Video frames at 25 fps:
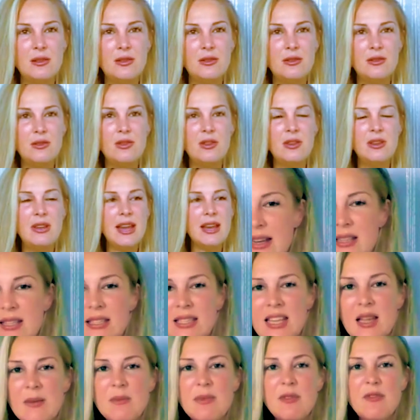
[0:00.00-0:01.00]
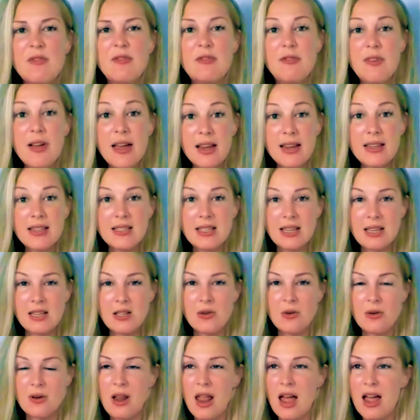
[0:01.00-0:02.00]
to the next step and phase
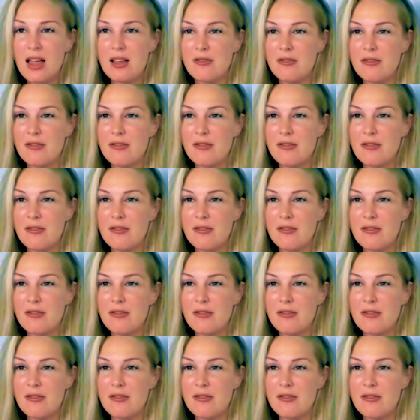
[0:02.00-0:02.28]
in your life.